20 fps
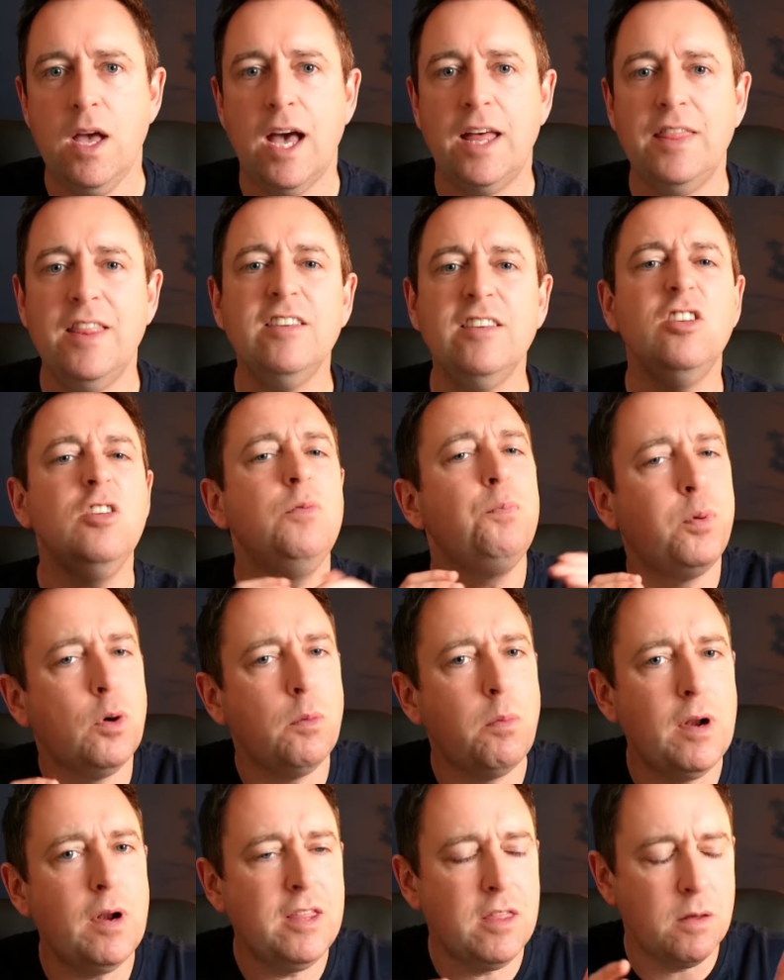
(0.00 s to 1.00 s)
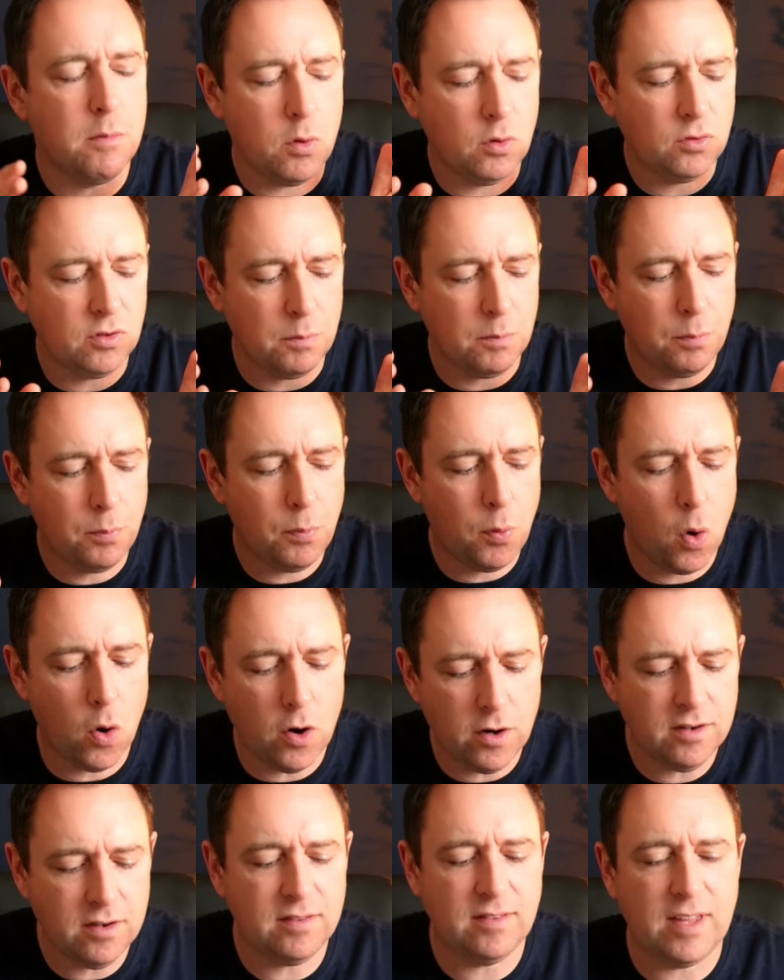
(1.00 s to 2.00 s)
And this is probably the most
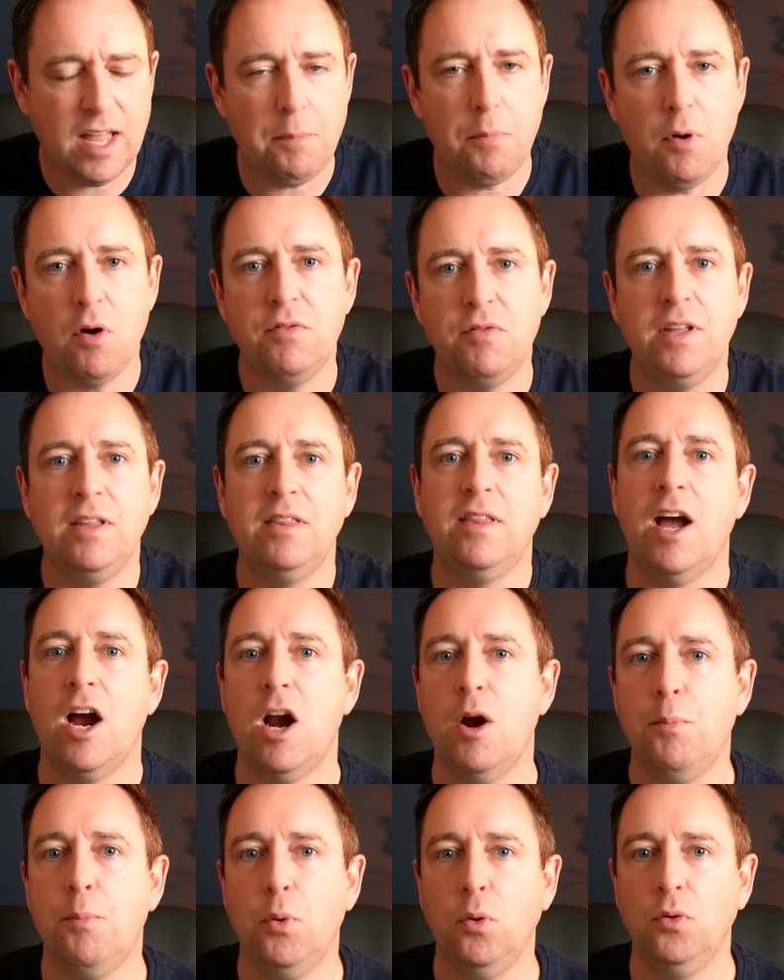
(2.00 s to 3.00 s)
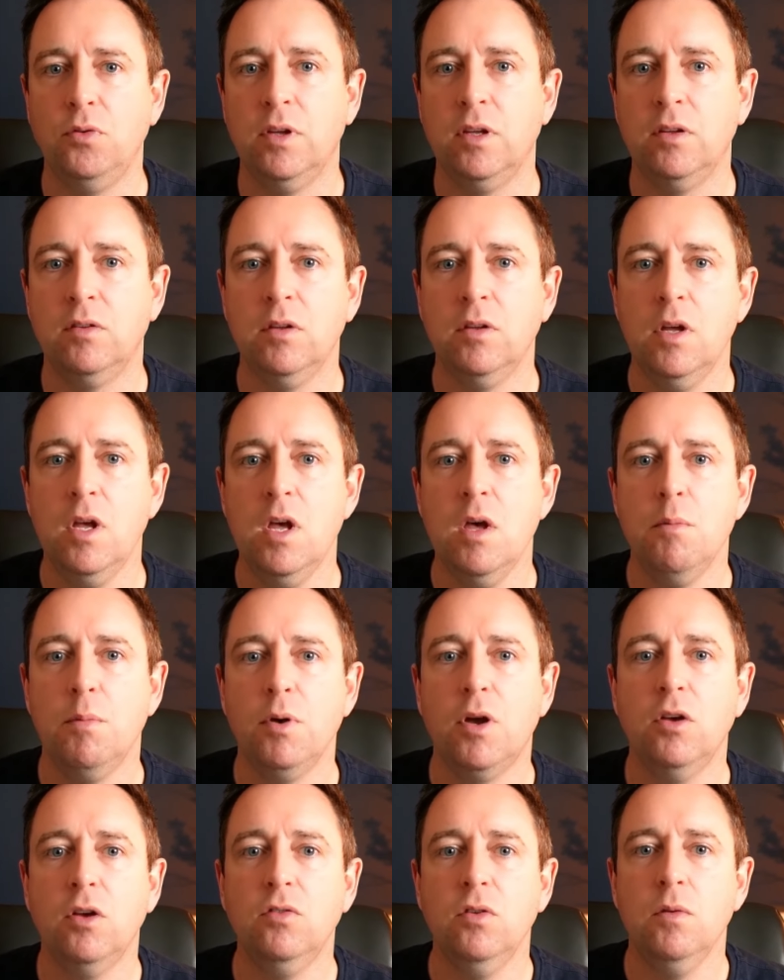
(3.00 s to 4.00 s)
important step of the entire process,
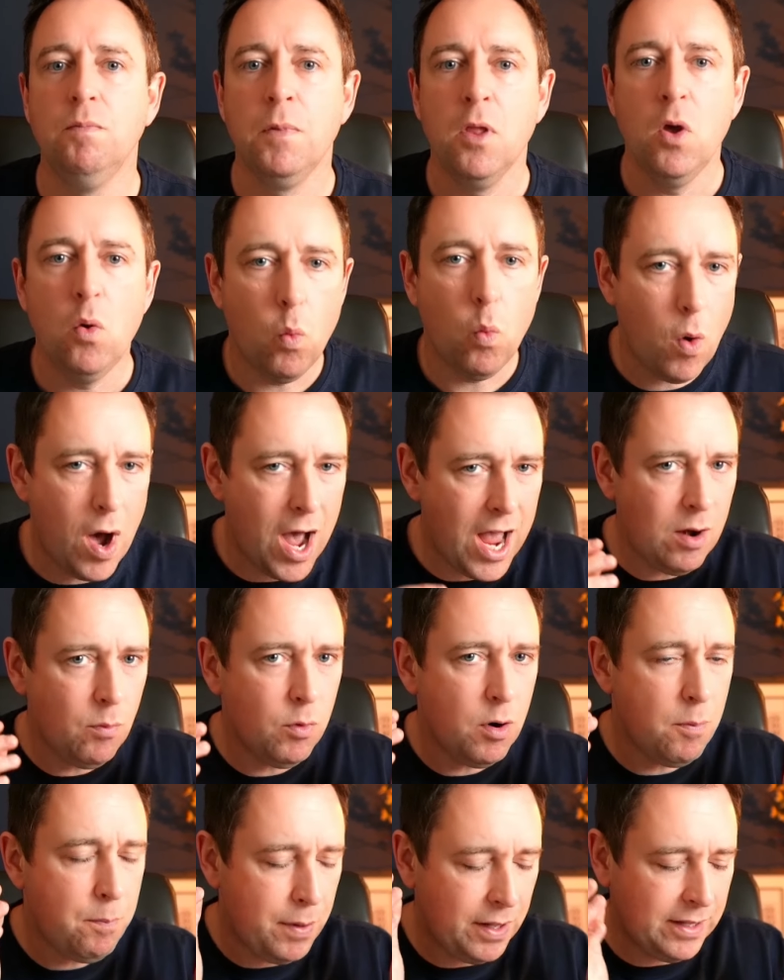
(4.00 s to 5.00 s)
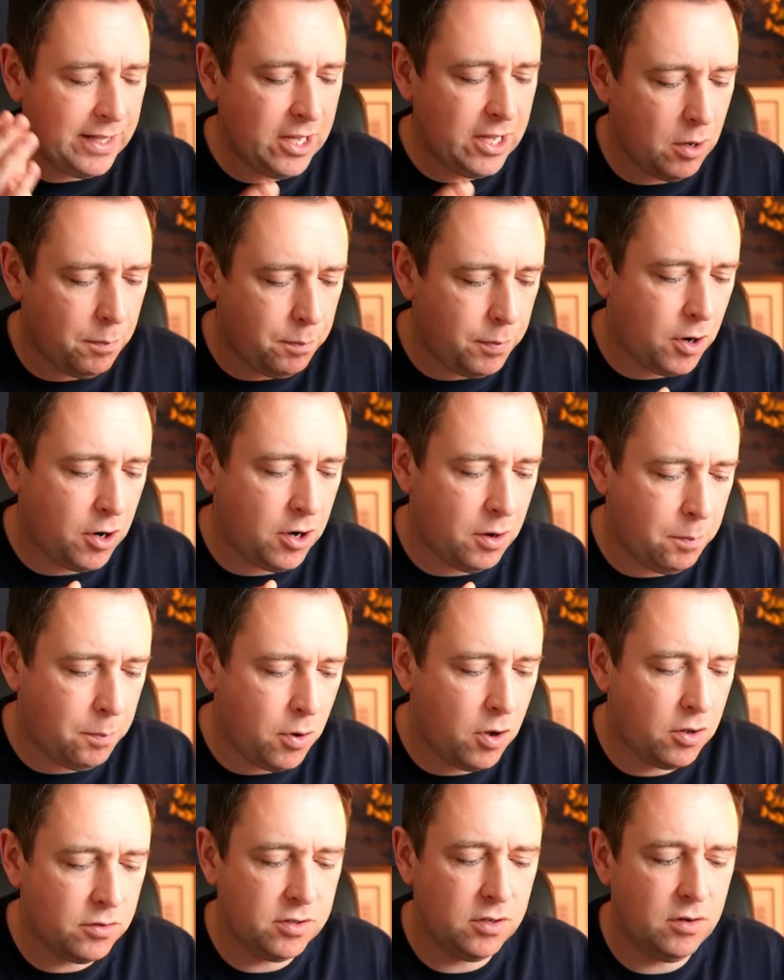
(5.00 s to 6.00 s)
because while we're building up our
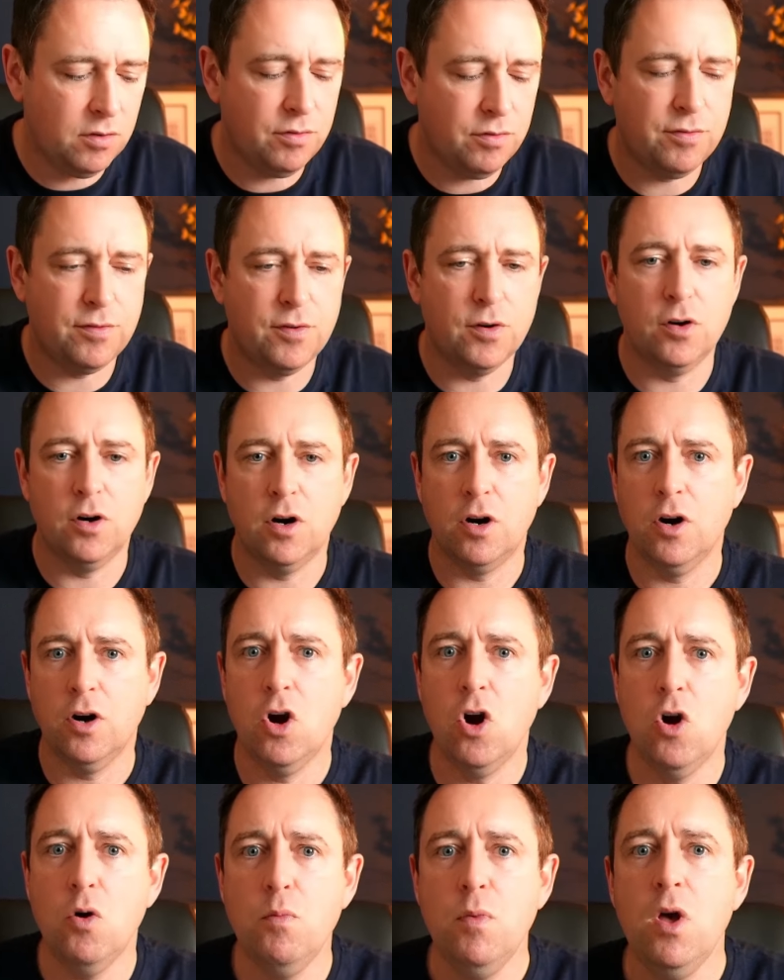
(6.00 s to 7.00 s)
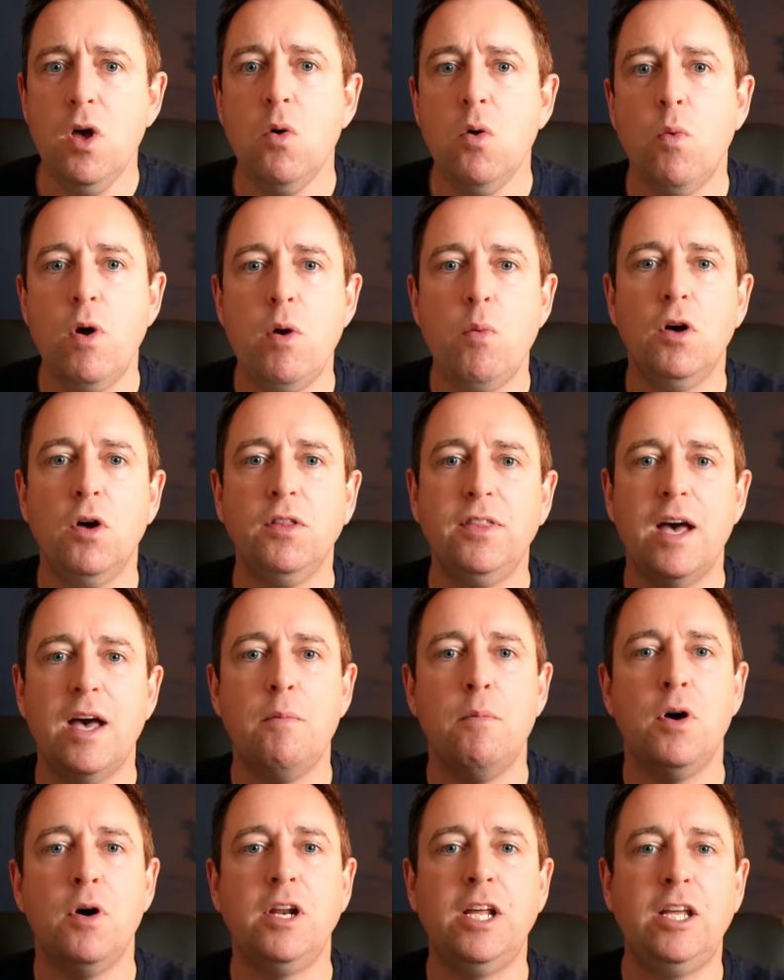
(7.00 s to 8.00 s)
deposit for our home, we want
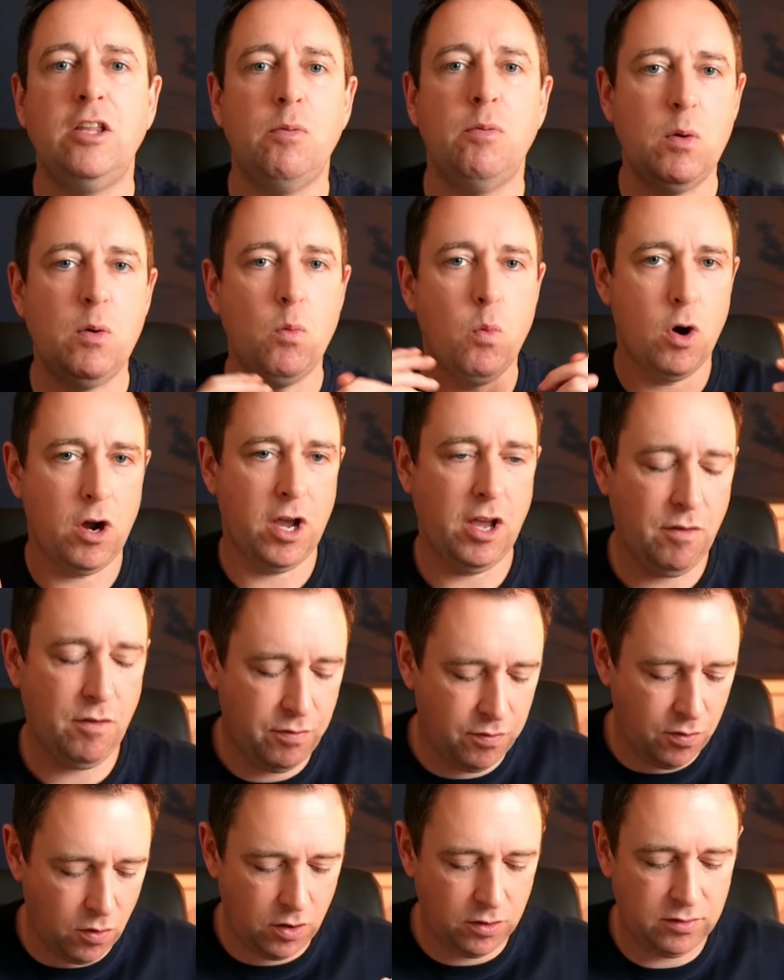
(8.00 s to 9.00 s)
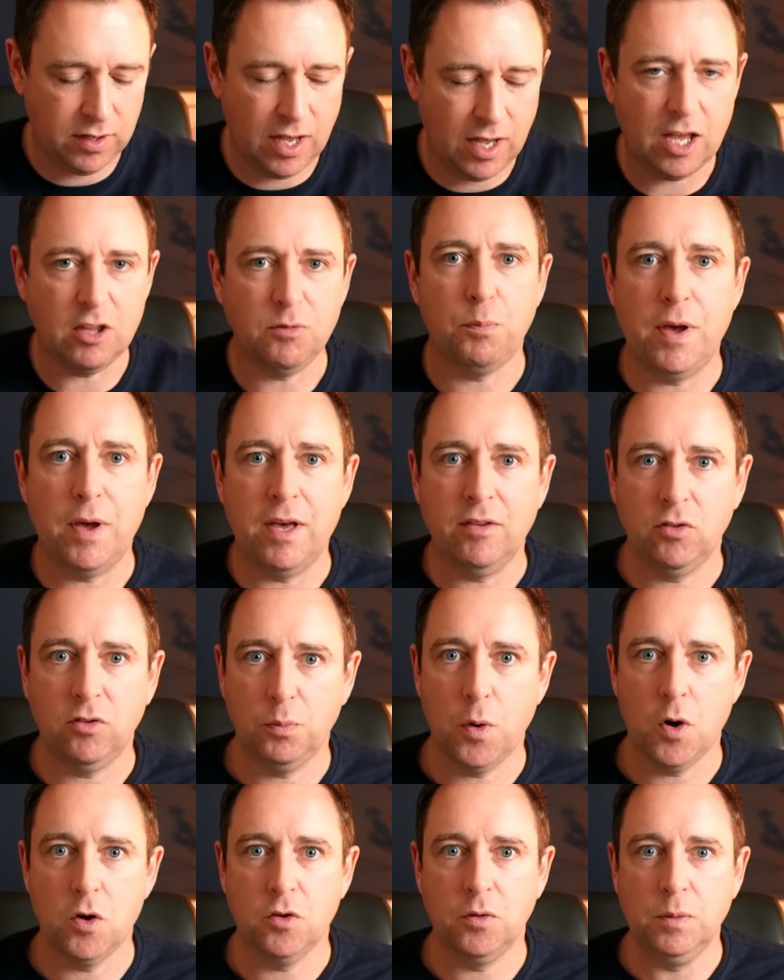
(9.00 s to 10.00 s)
that money to be working for us as best as
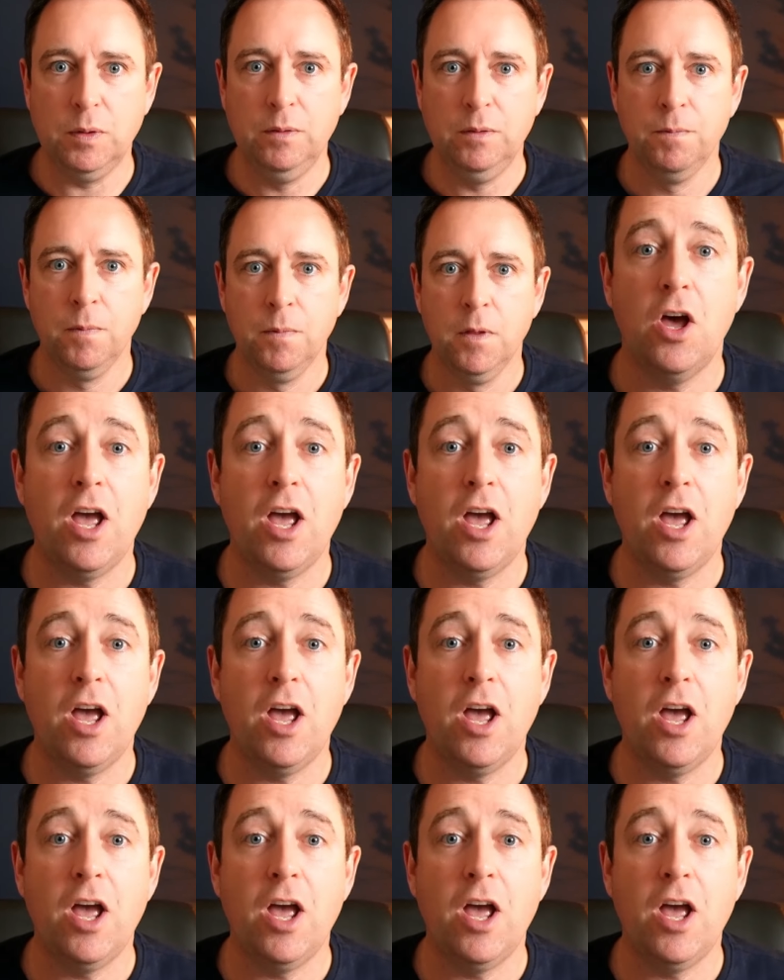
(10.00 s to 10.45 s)
possible.